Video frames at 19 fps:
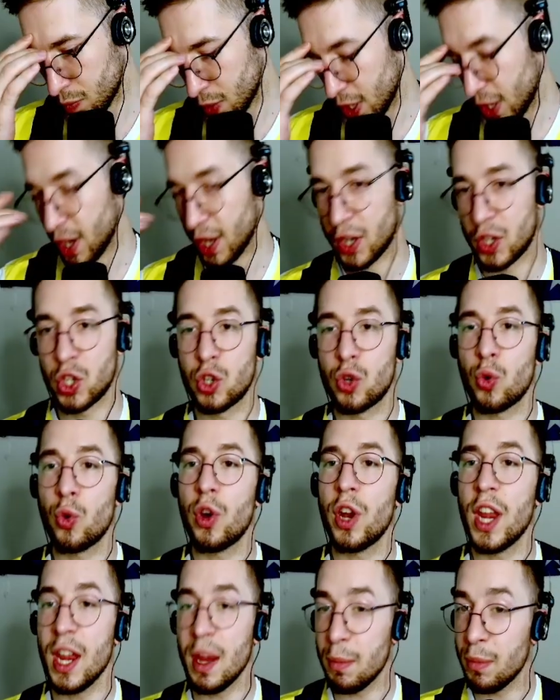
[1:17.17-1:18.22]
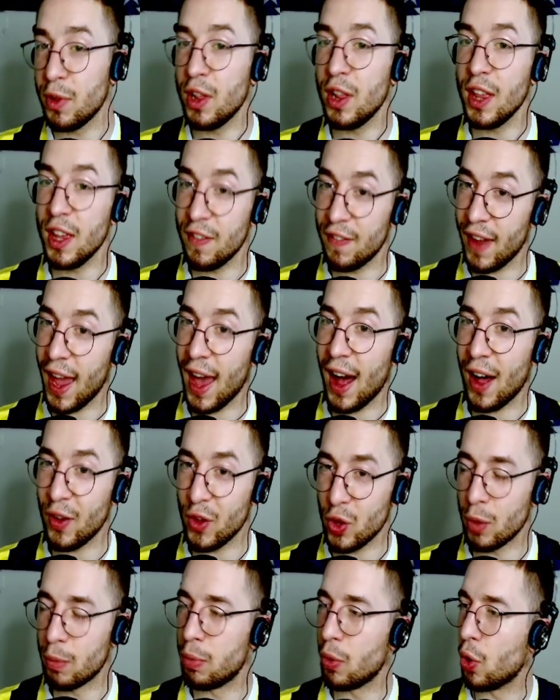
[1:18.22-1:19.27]
extremely
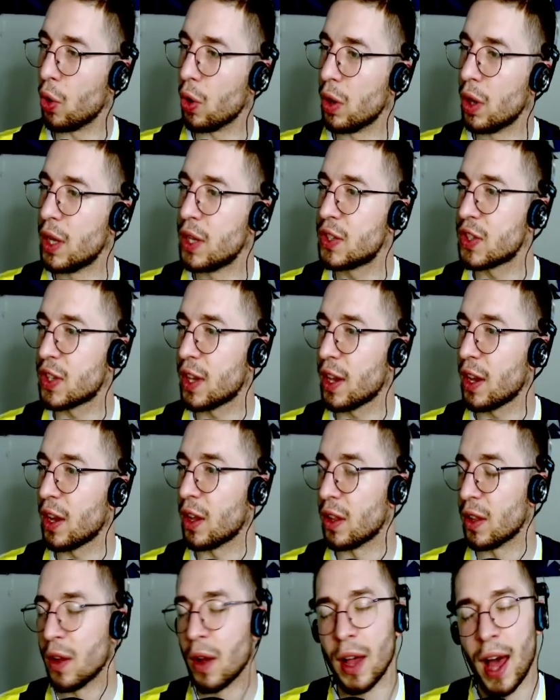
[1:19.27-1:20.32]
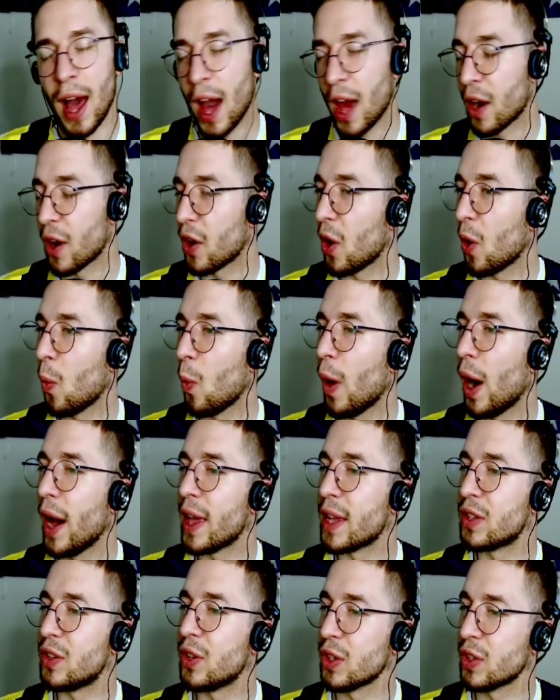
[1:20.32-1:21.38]
valuable skill. I don't know why
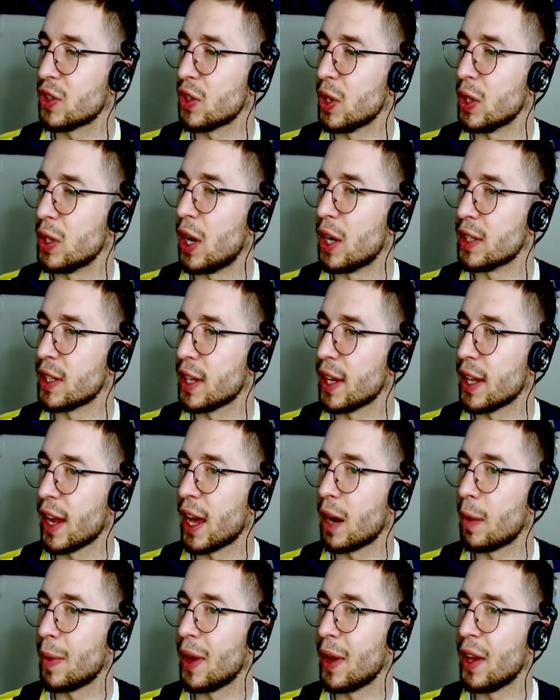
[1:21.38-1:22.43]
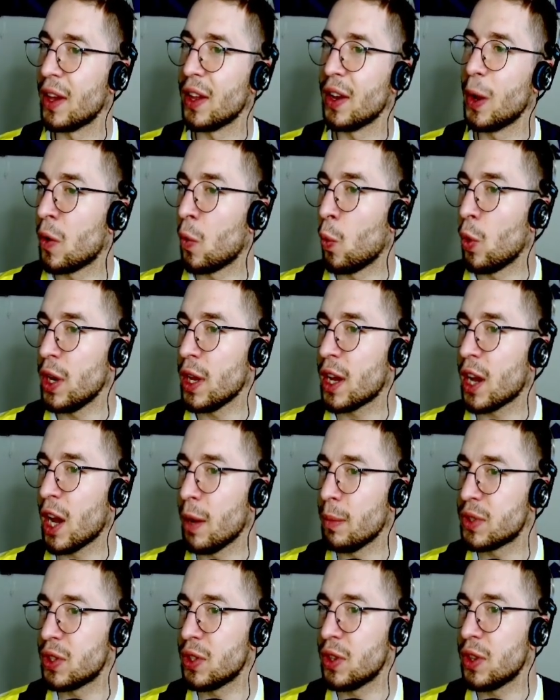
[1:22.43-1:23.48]
it took so long to get out of my head. When it
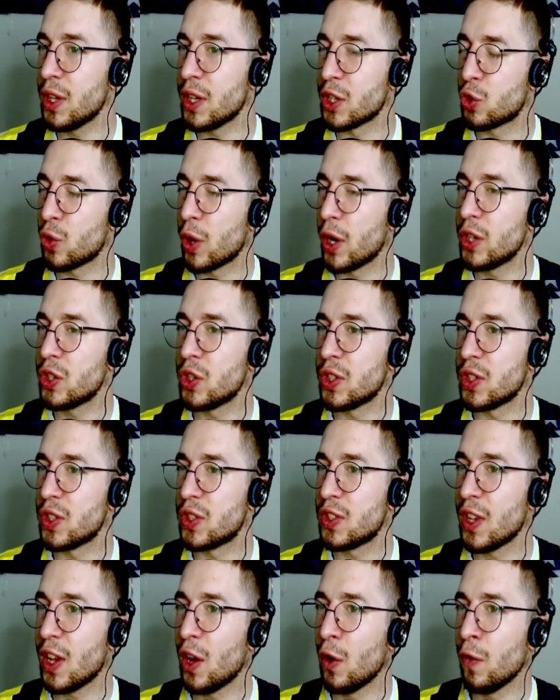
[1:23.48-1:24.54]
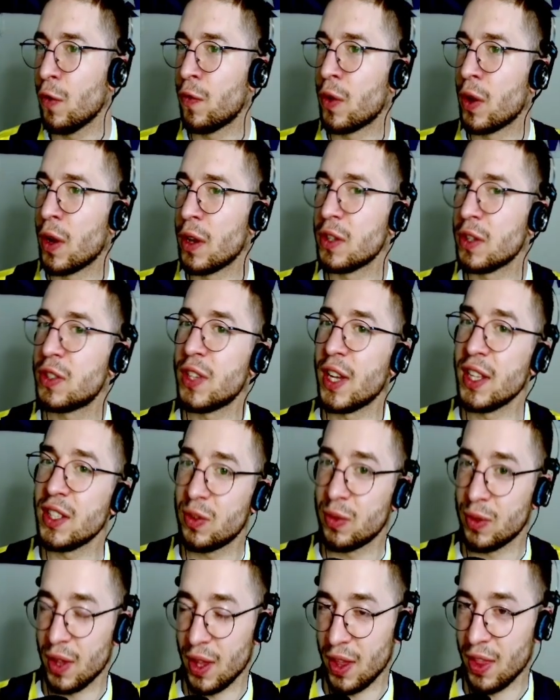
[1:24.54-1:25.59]
comes to the treasures itself, since
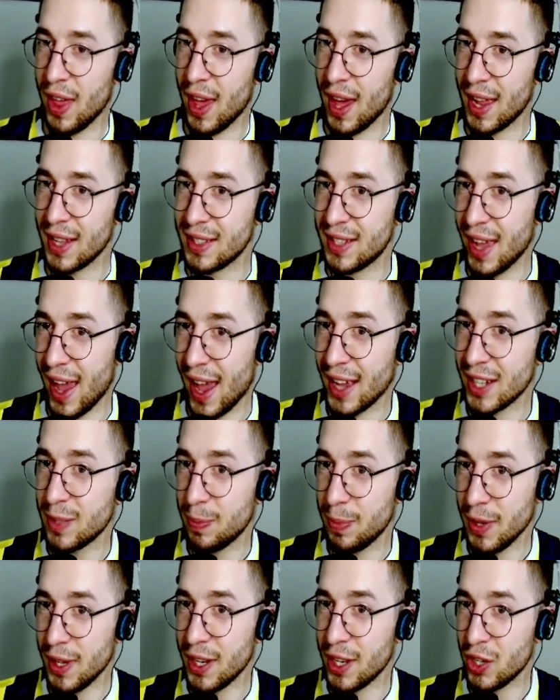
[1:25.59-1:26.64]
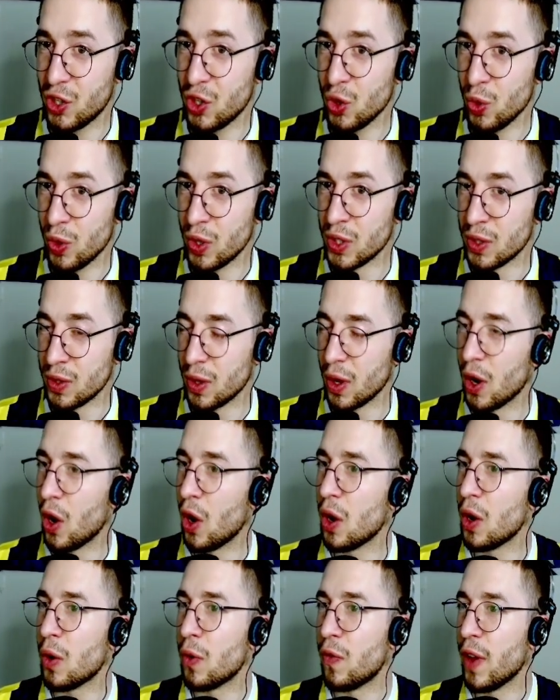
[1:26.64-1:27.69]
that attack speed issue is
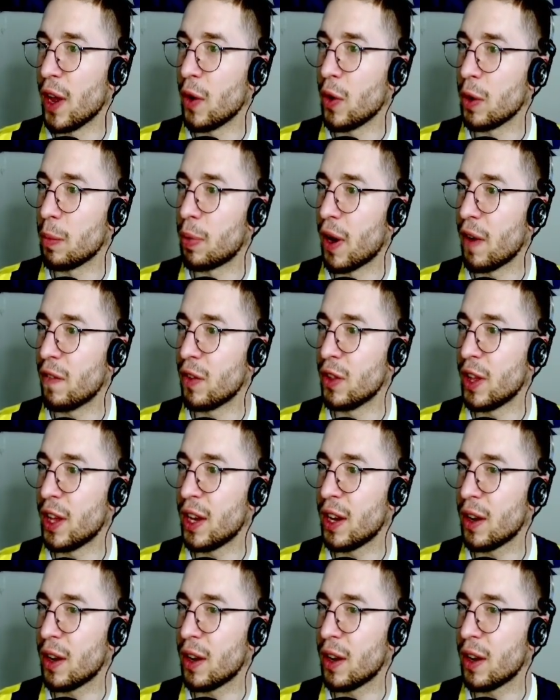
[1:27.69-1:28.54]
very prevalent,